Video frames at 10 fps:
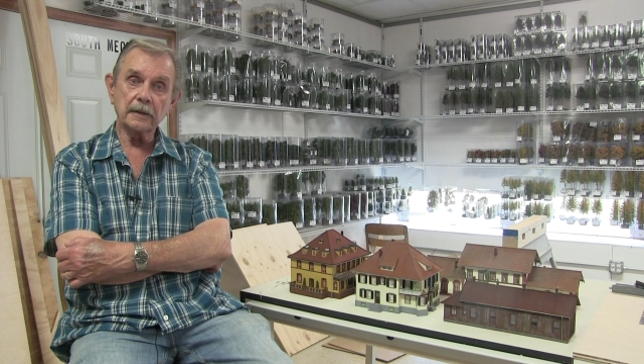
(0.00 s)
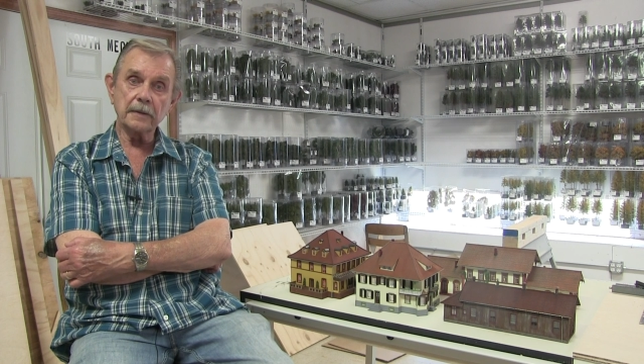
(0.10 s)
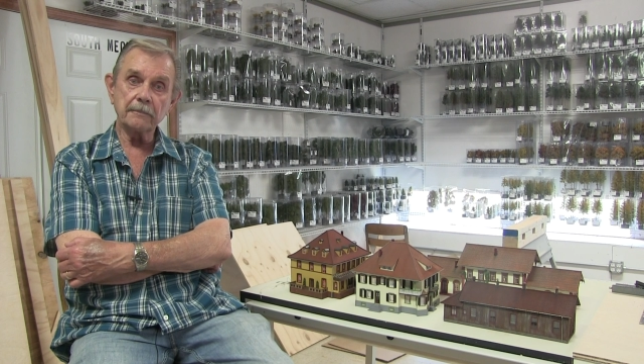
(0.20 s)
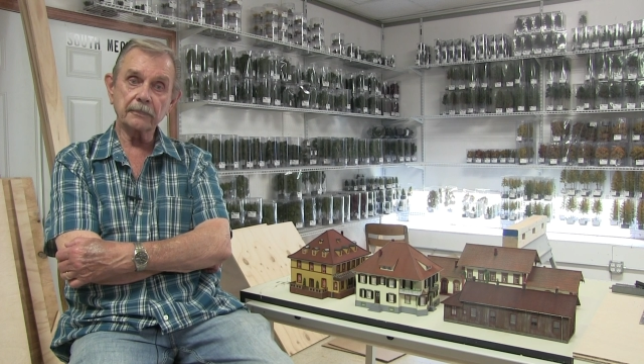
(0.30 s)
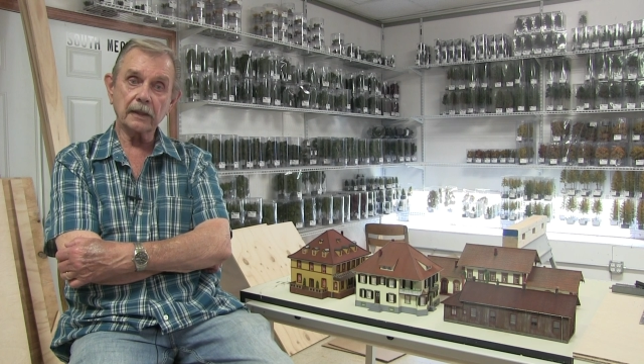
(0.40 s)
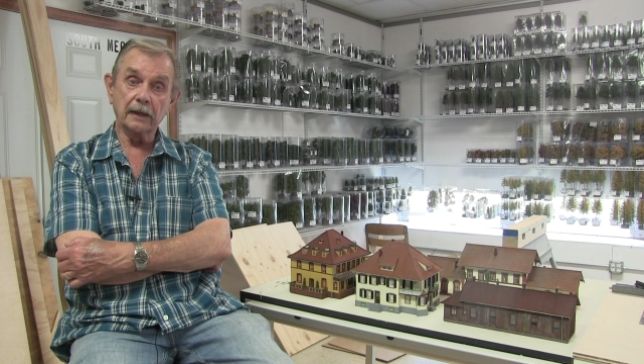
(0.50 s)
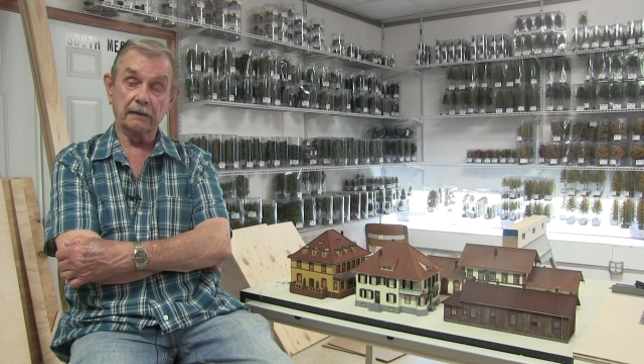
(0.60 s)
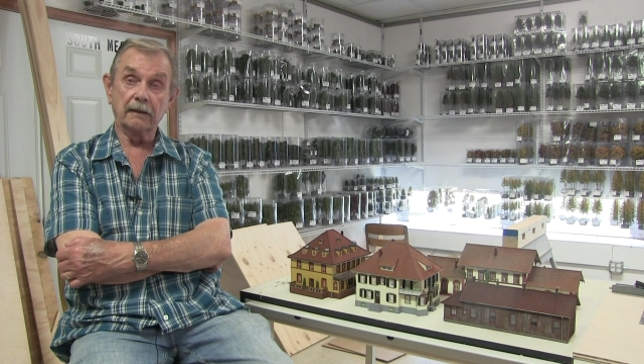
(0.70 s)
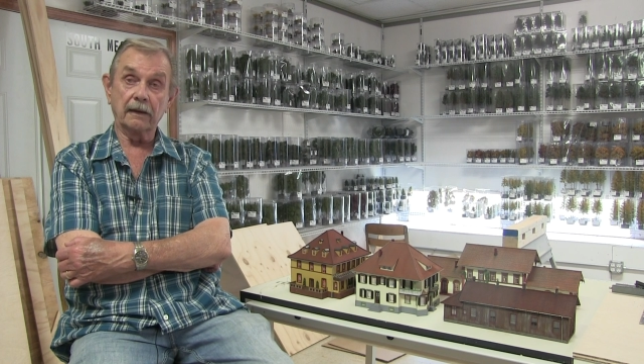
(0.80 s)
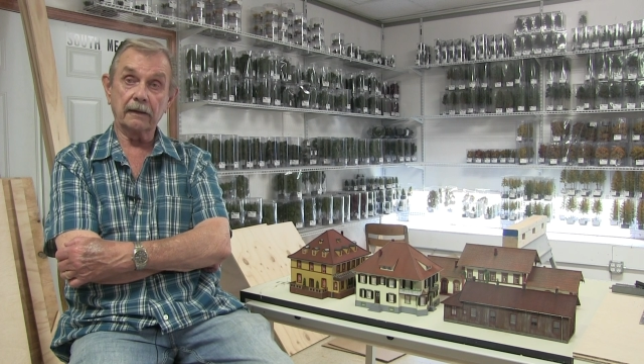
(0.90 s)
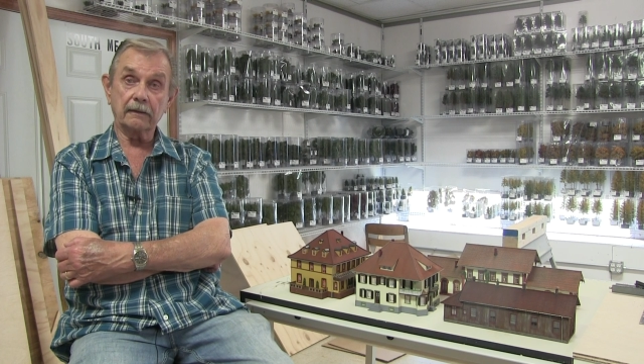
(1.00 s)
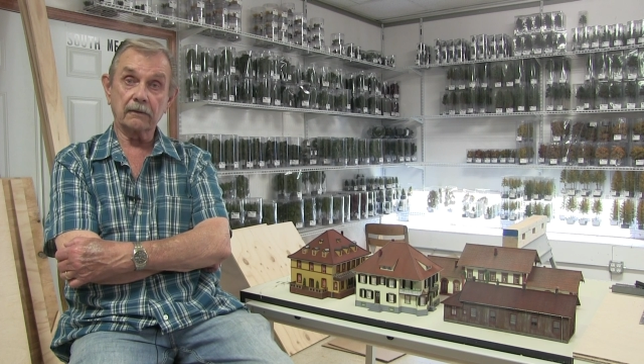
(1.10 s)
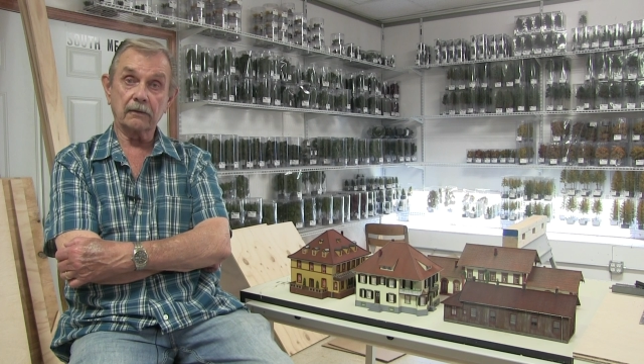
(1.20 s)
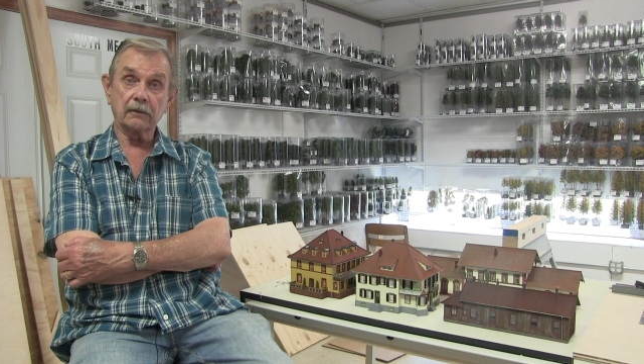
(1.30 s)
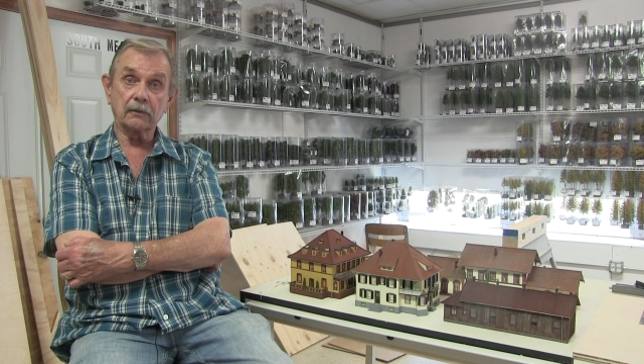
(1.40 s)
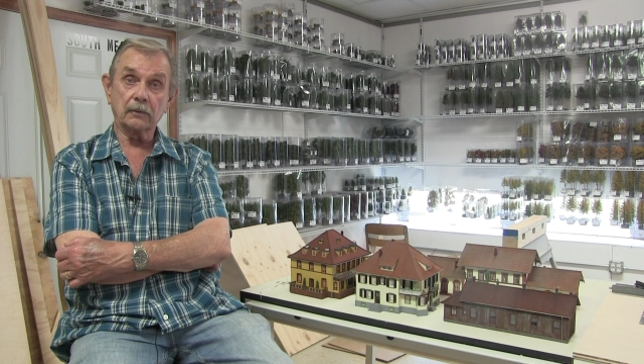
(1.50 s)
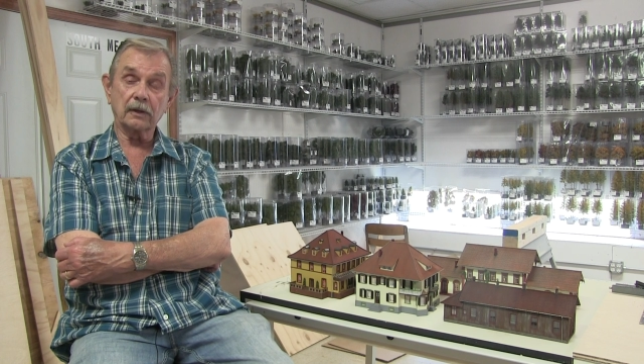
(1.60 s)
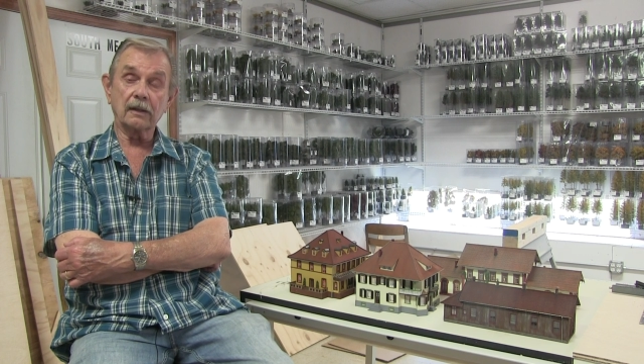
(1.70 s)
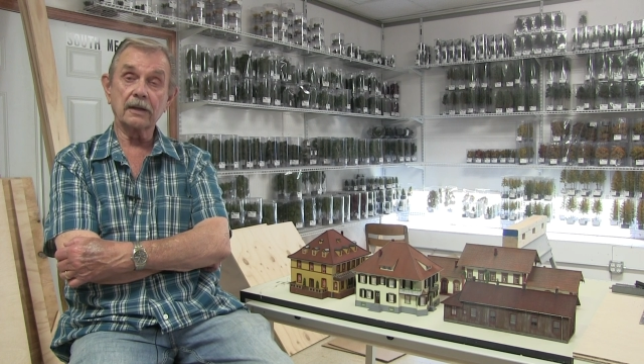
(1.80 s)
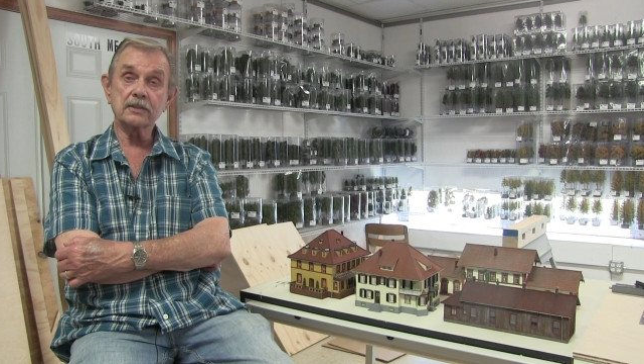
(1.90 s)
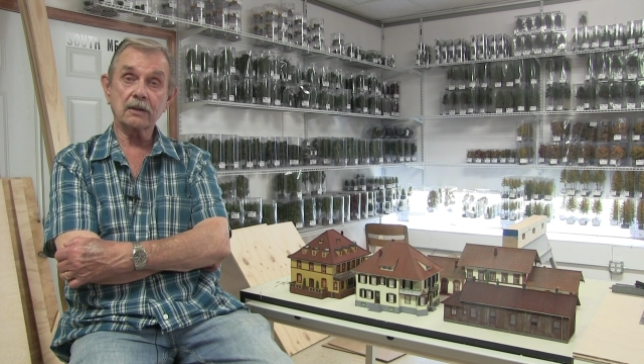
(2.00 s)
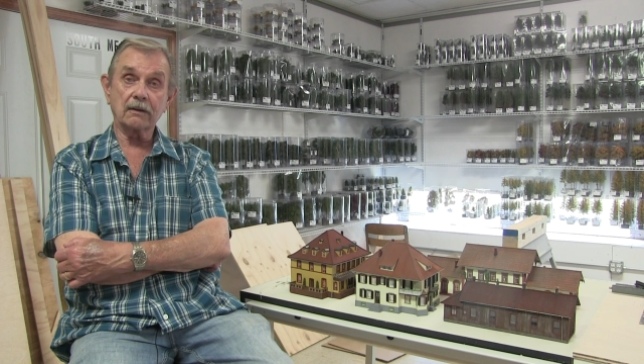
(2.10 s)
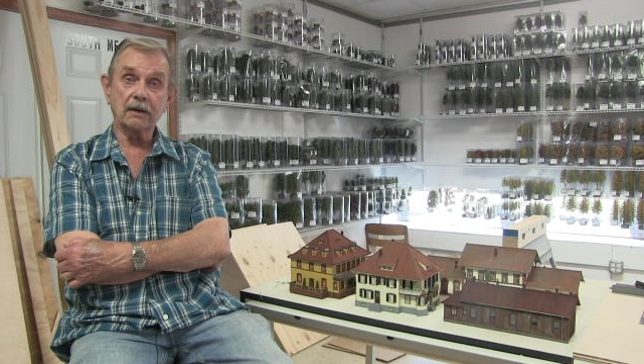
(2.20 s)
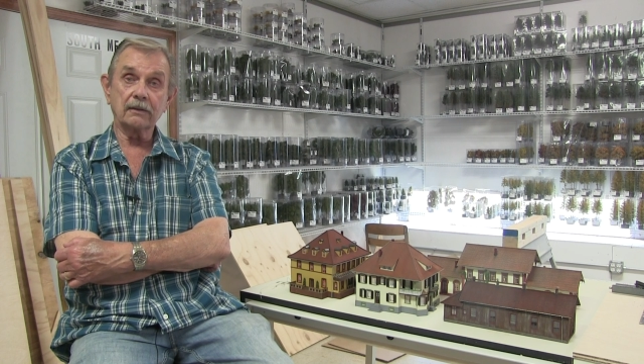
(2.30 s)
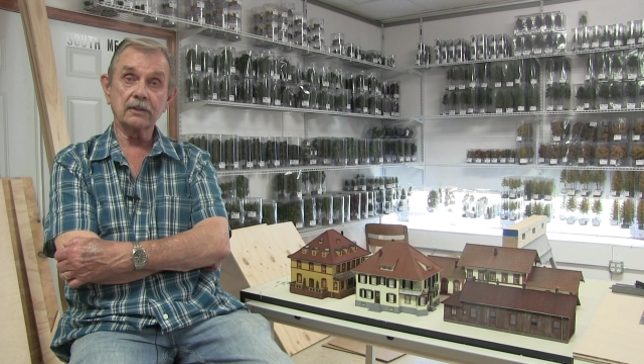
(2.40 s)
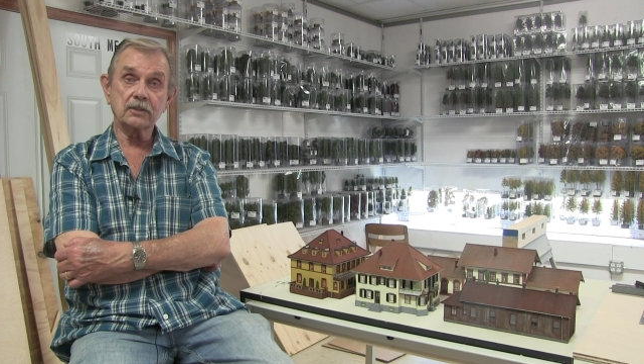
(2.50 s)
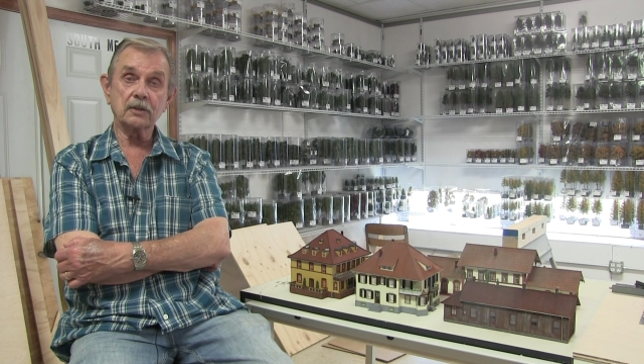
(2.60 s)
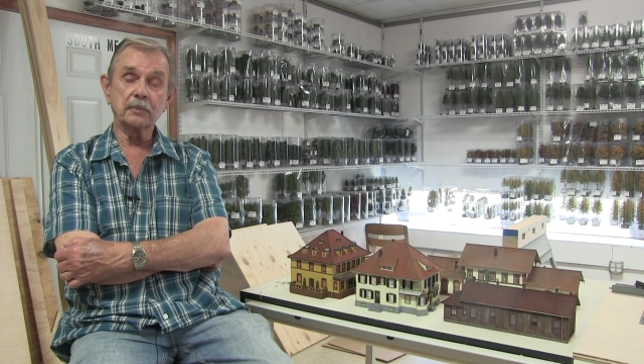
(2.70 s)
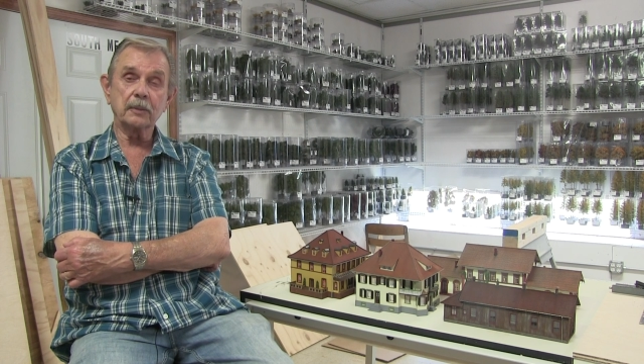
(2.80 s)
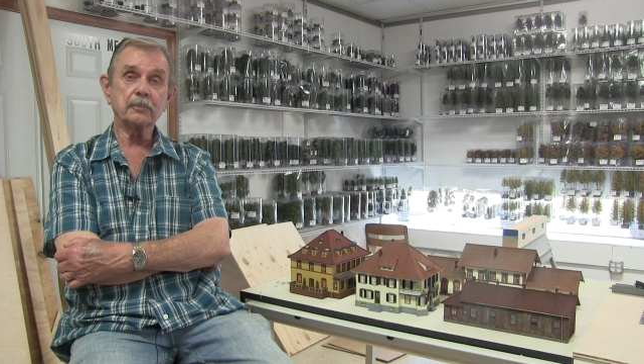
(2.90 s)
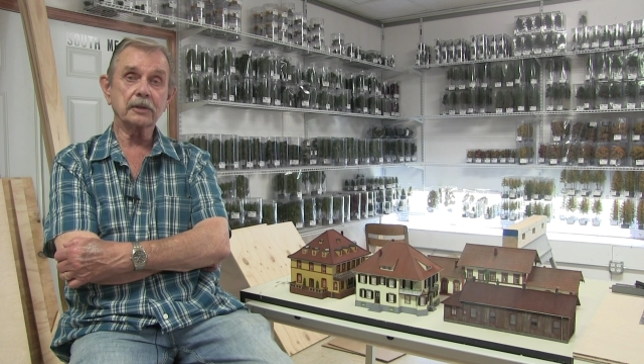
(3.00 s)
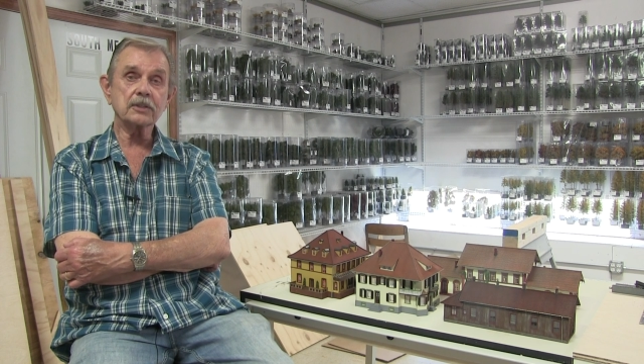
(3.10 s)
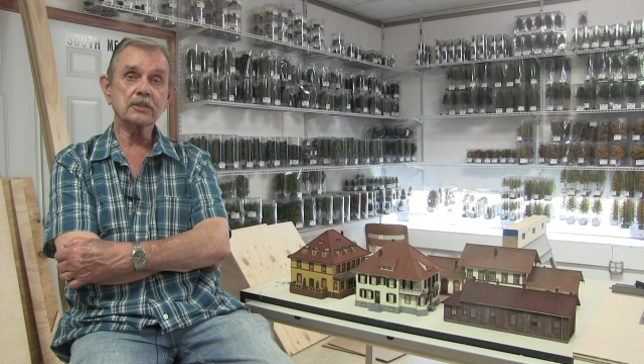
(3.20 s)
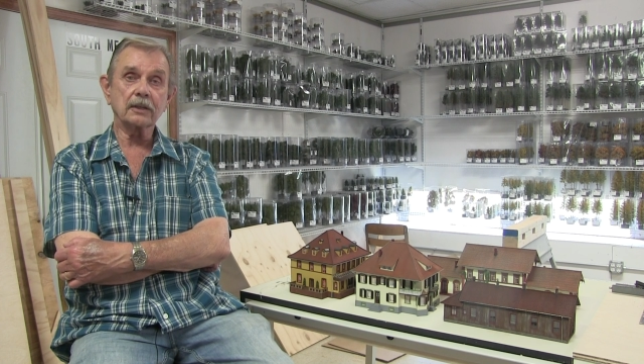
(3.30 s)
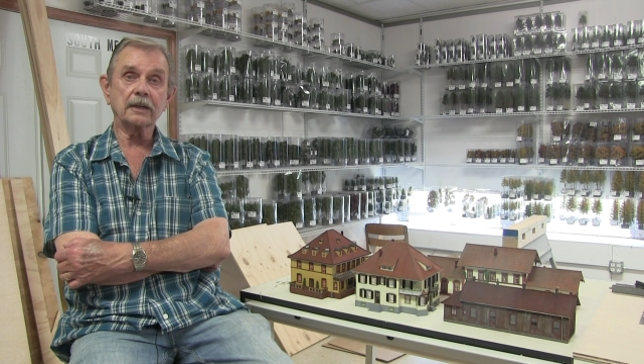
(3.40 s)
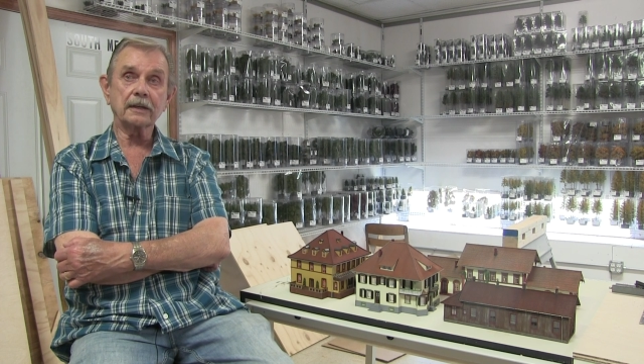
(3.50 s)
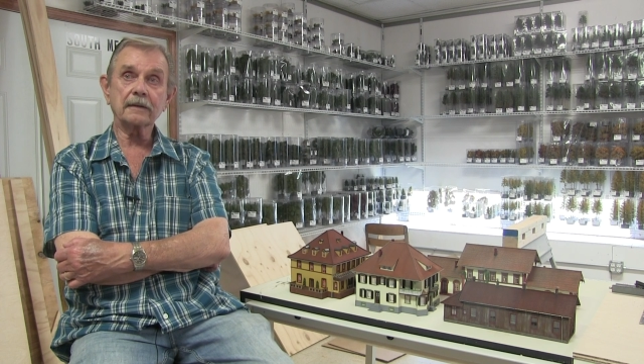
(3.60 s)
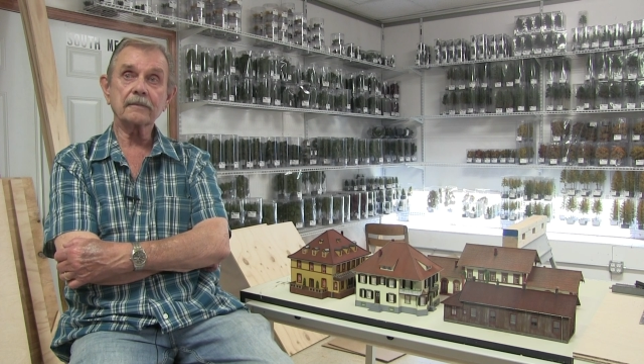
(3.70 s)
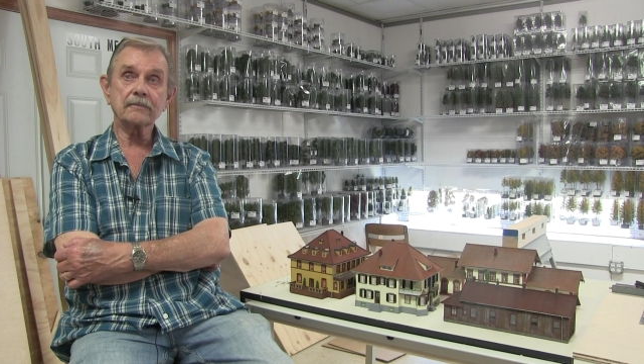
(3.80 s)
And at night, or when the lights are out, it should be pretty stunning.